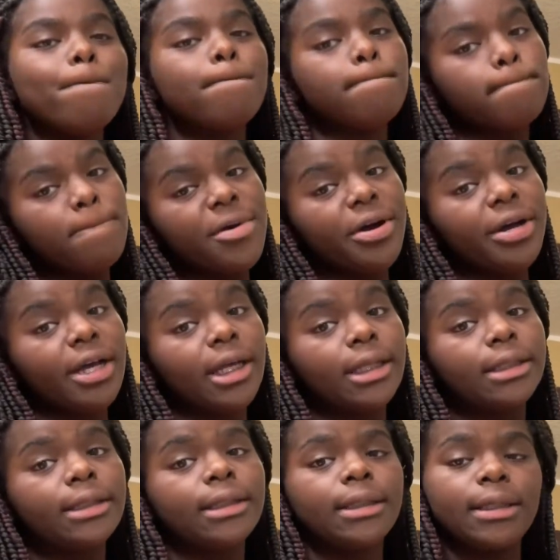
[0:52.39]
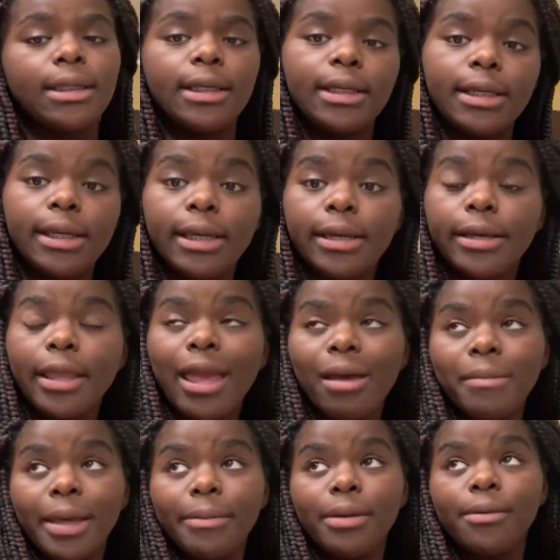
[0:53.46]
But yeah, y'all
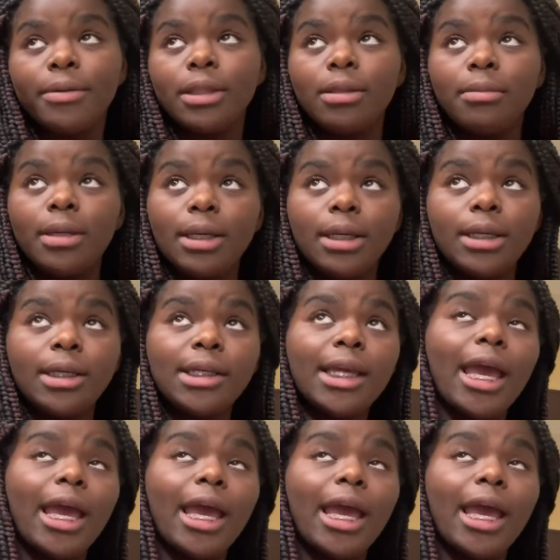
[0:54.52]
might be with me.